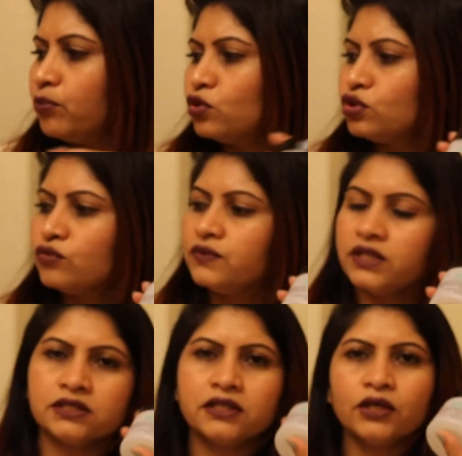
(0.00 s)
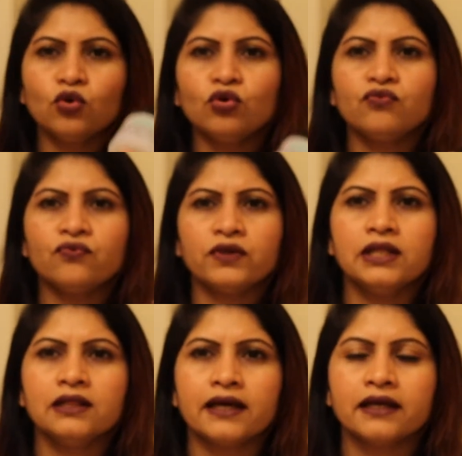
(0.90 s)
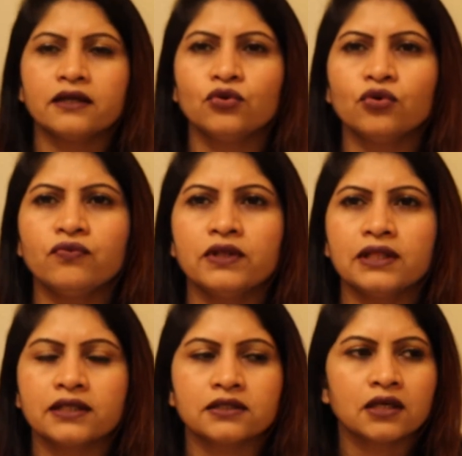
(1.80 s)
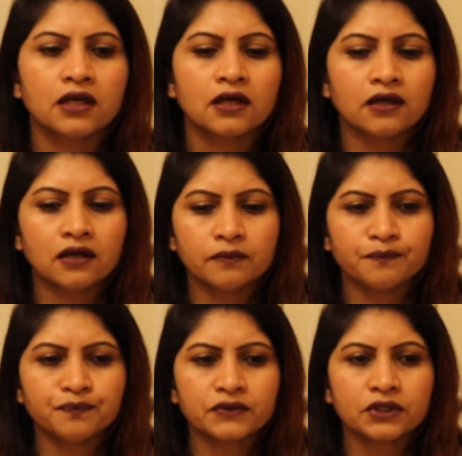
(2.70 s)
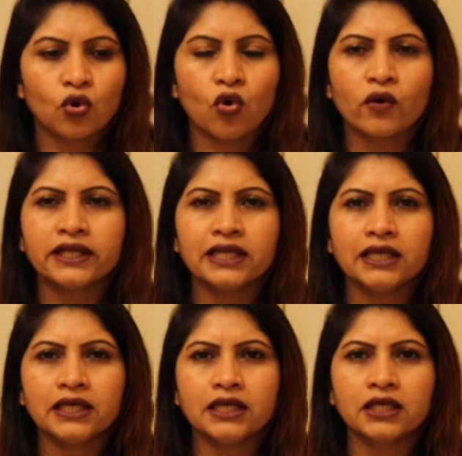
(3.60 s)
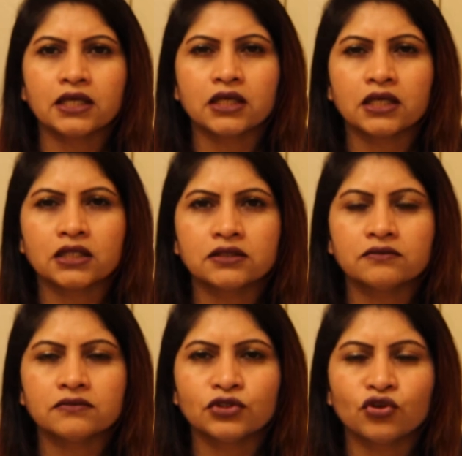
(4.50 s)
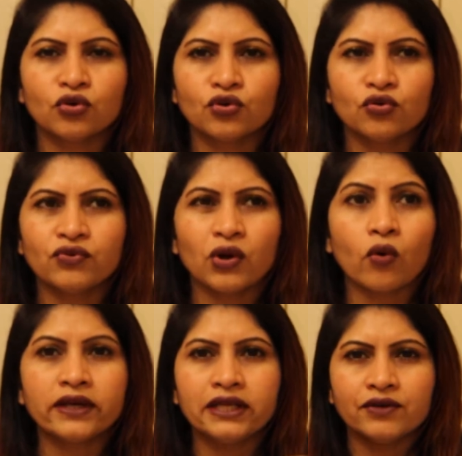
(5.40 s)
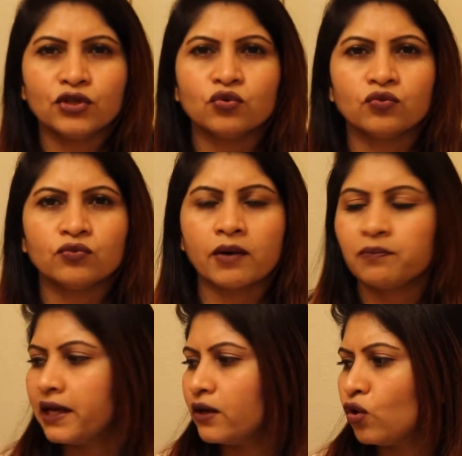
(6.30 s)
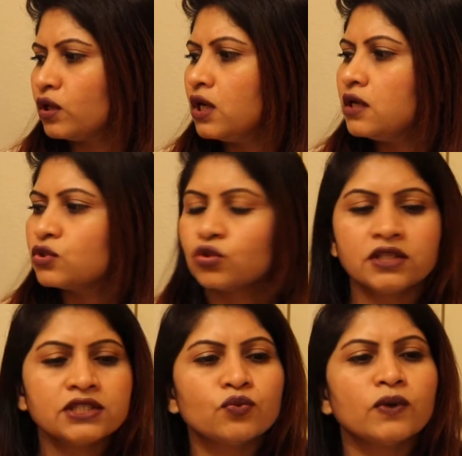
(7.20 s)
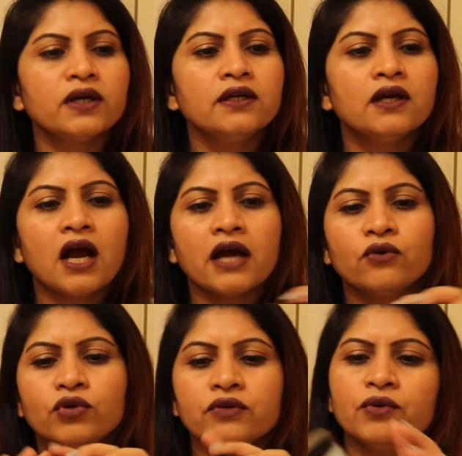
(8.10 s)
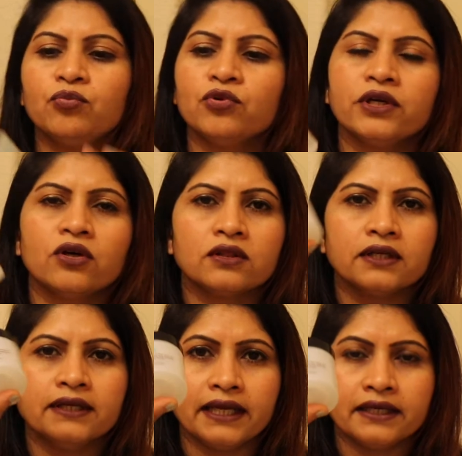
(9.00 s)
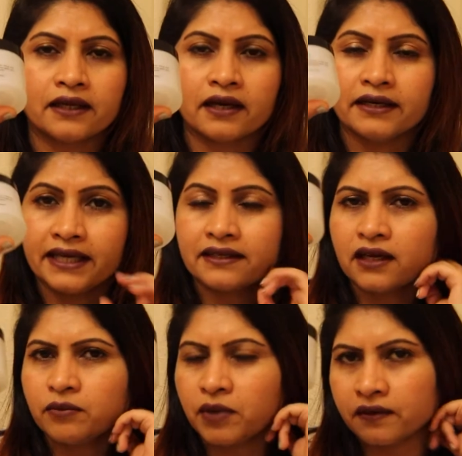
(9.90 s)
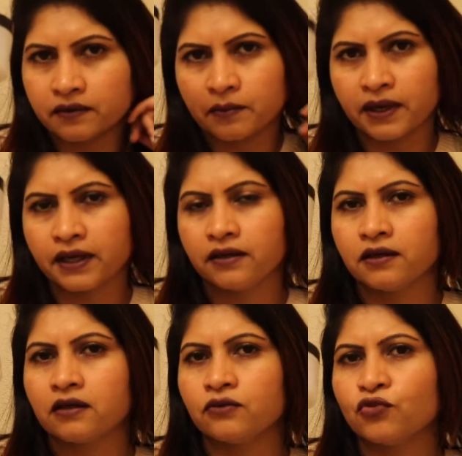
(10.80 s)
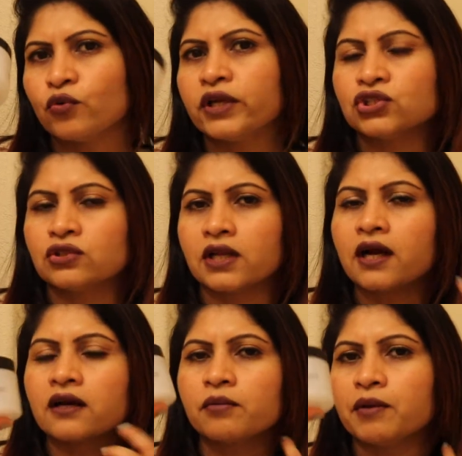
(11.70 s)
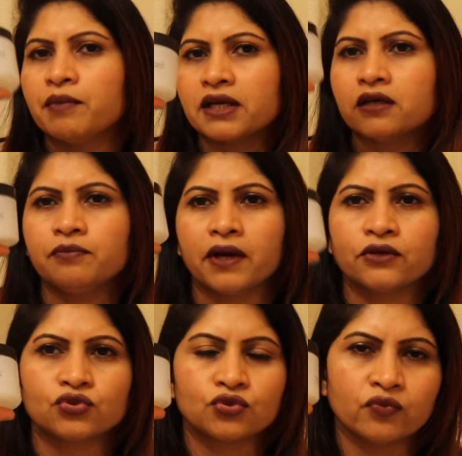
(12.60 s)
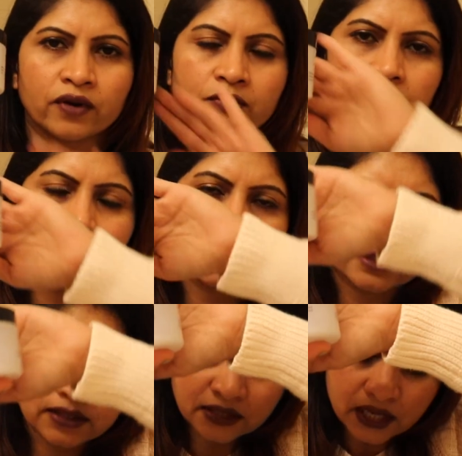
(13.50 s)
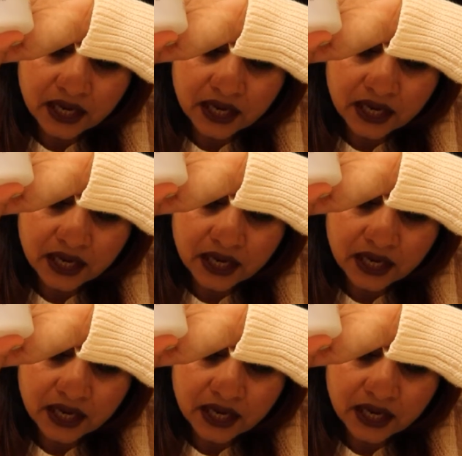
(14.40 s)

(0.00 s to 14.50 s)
both of these they don't feel that you don't feel that um, oily uh, you know you don't feel oily when you apply on so this one I would even put it on the data daytime under my uh, foundation like under my makeup I used to wear, wear this